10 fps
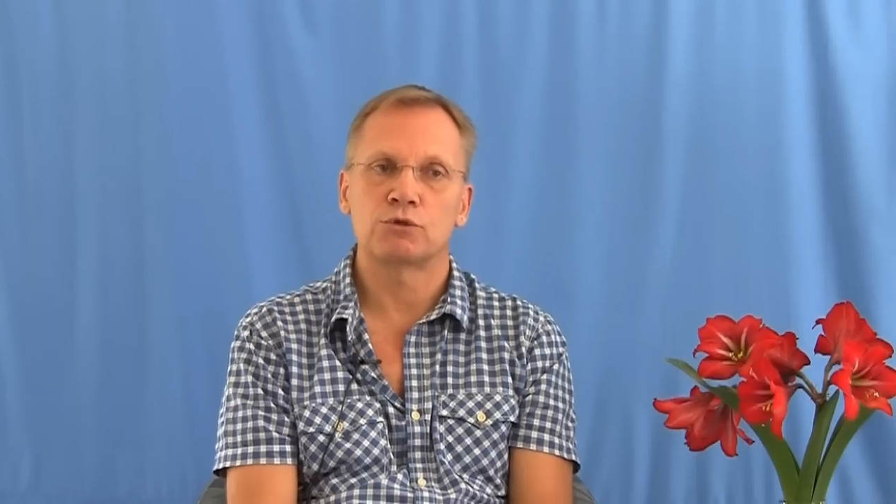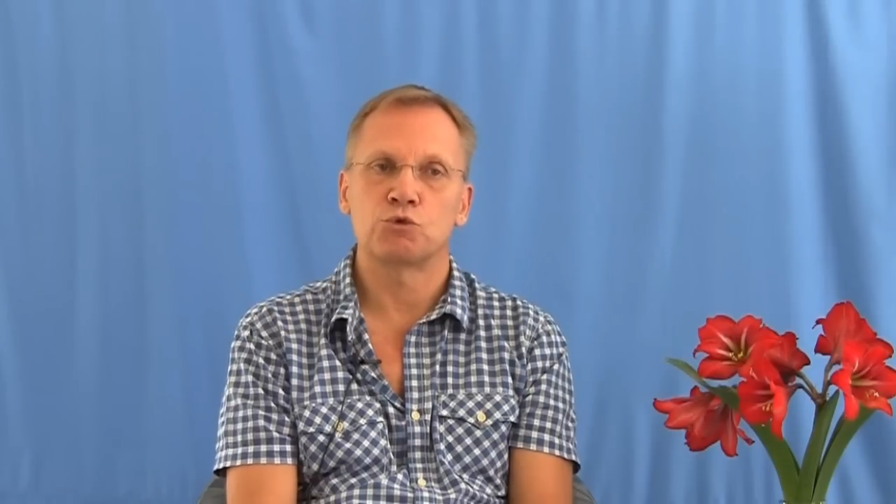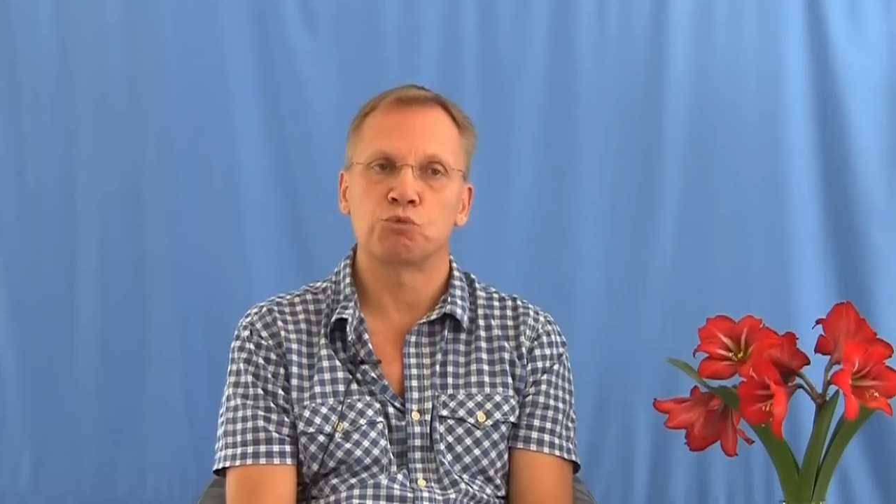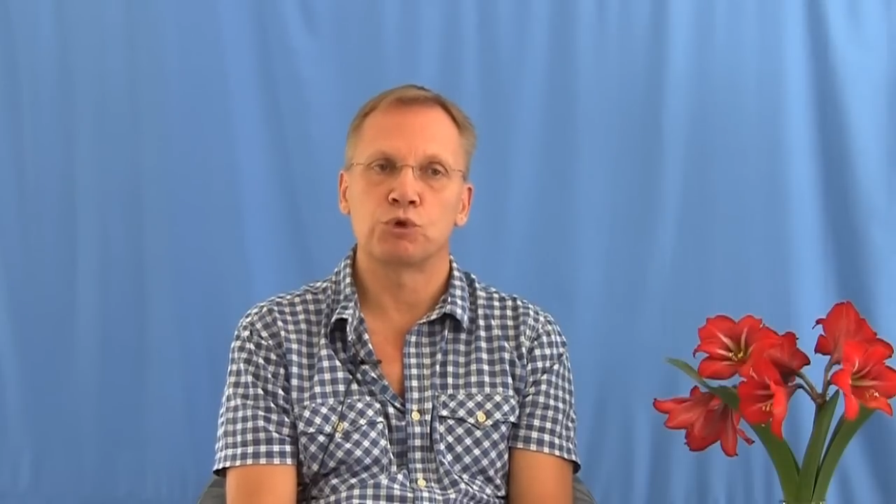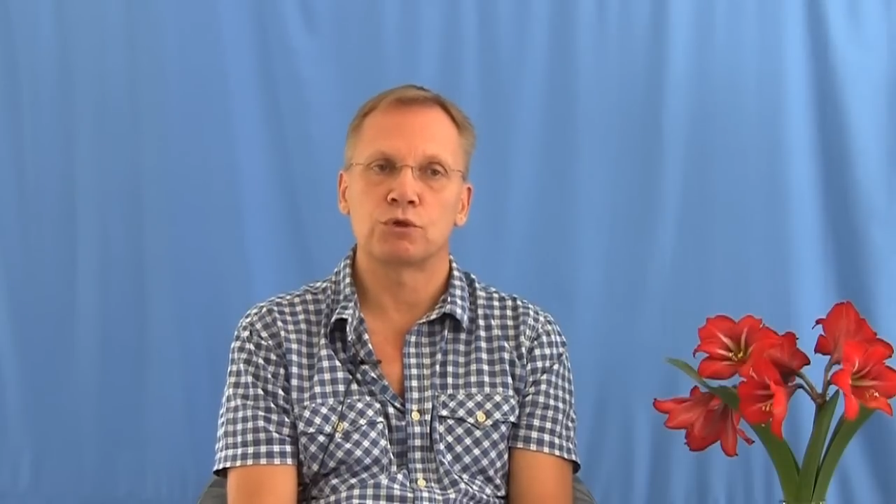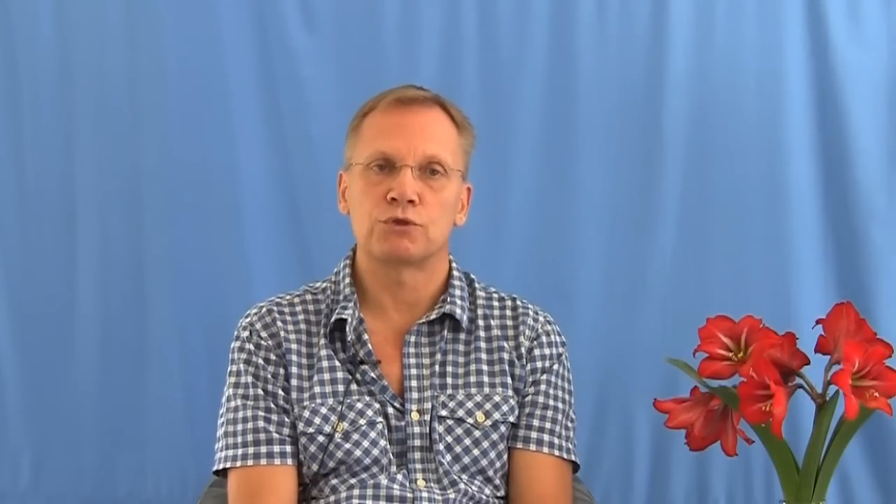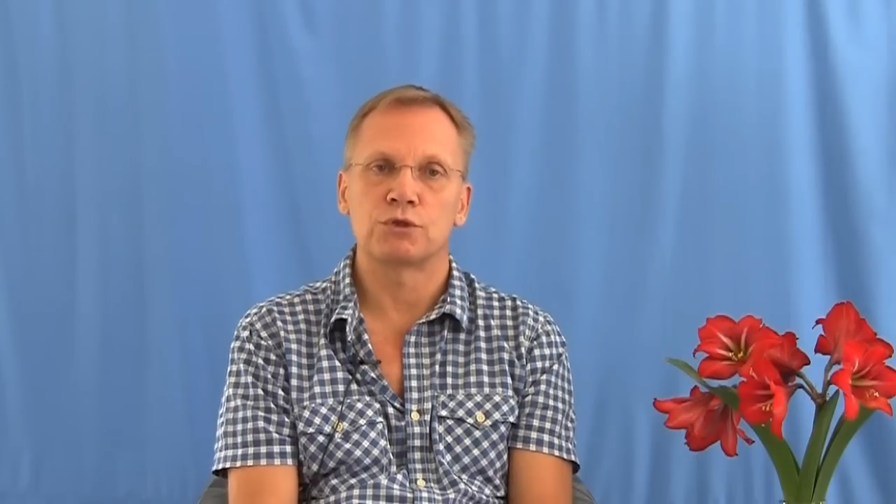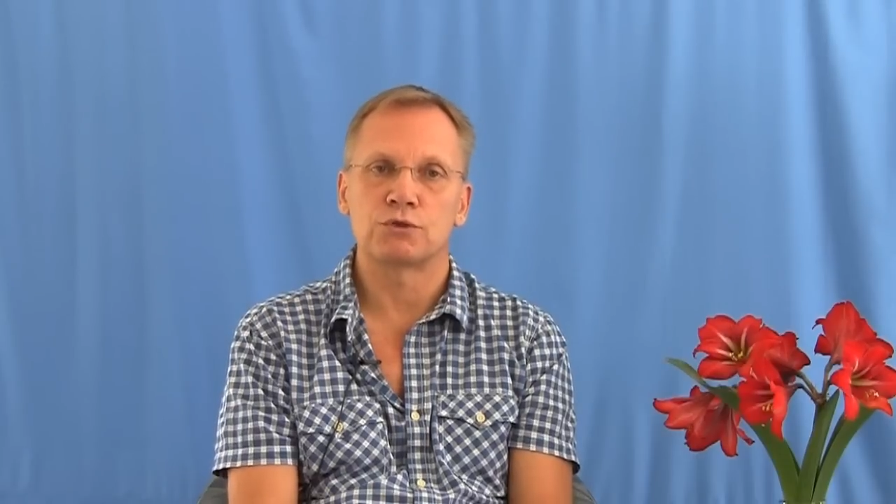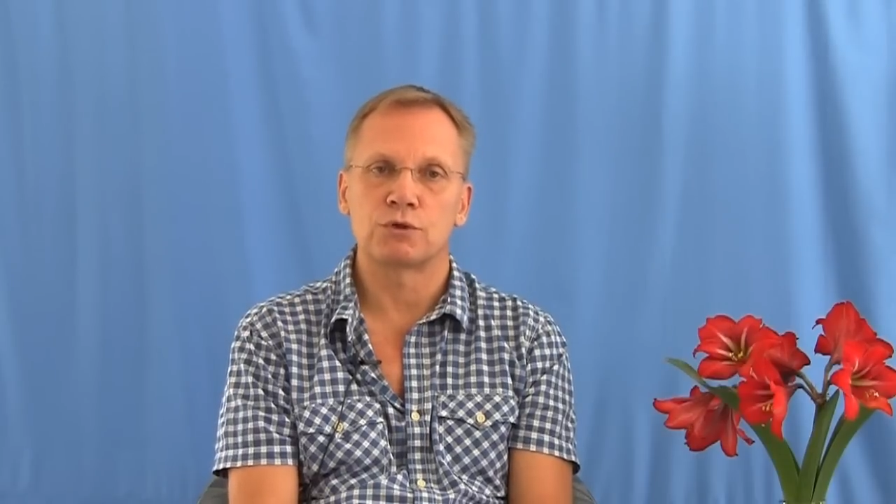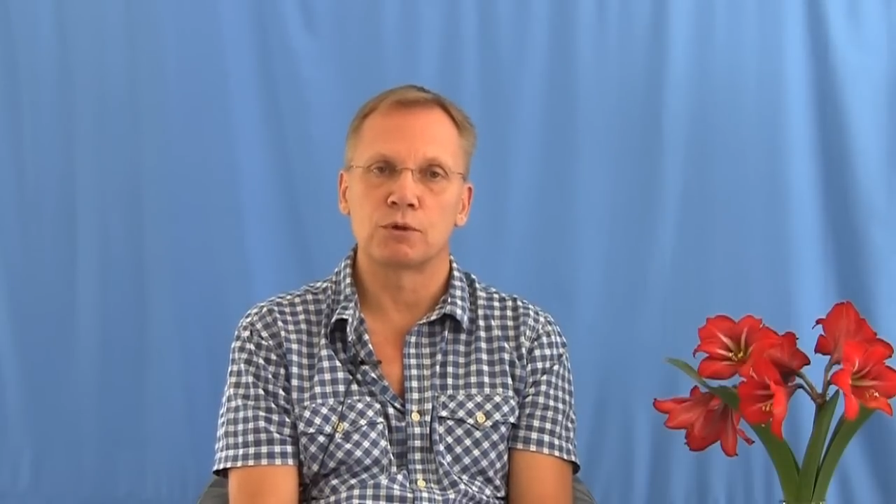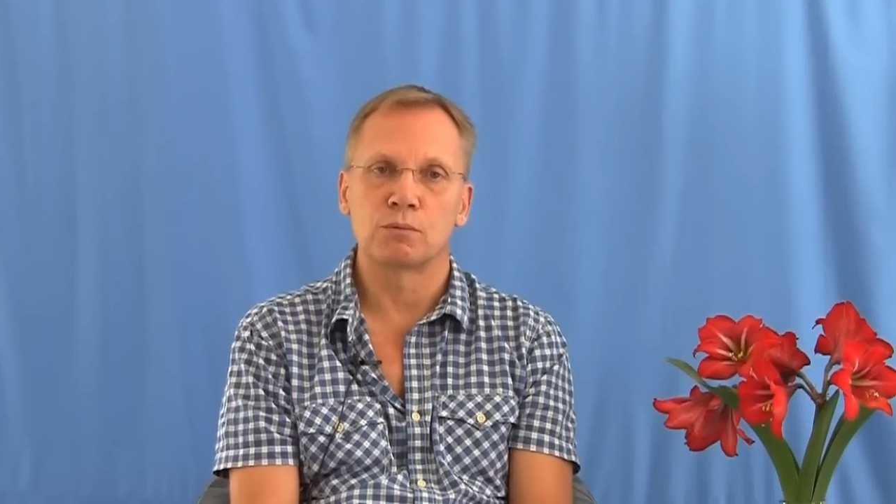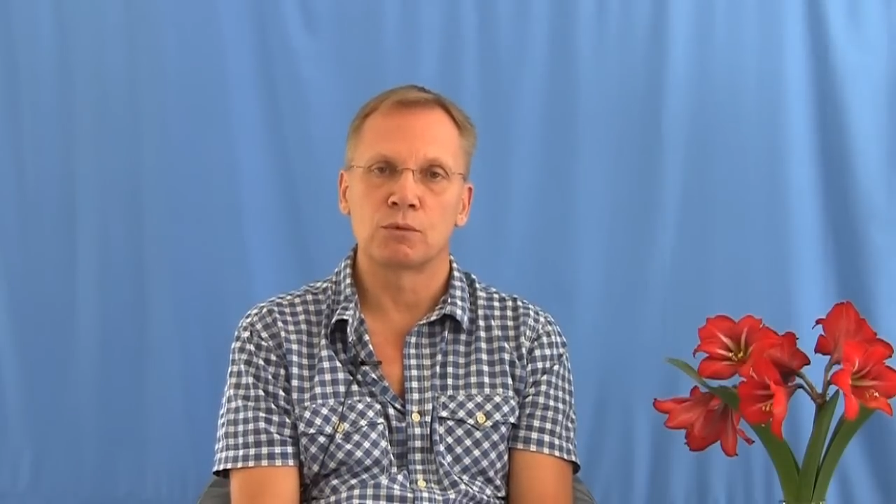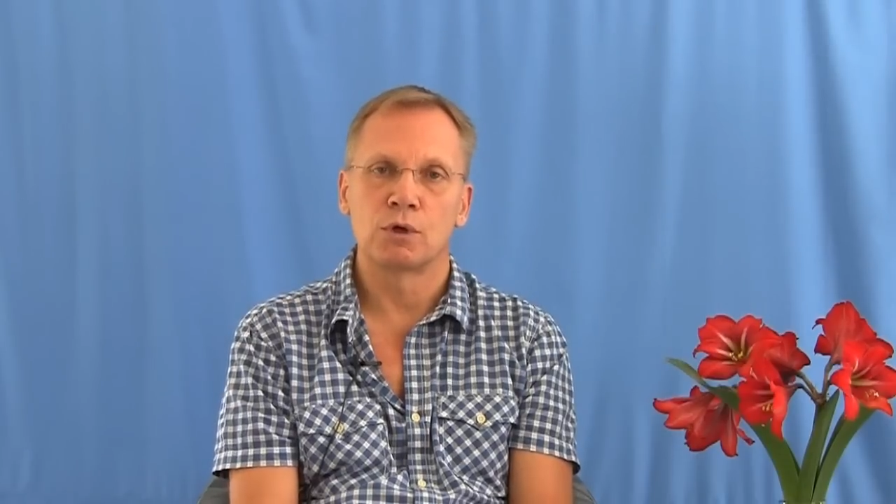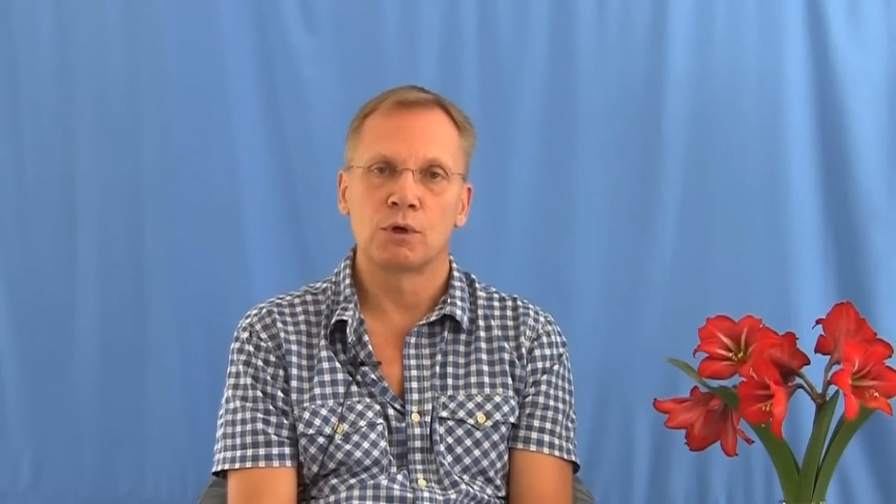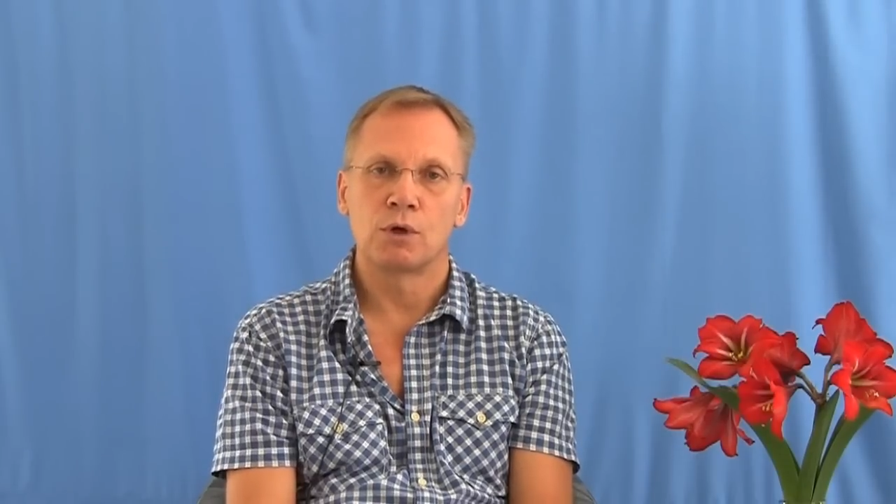support system.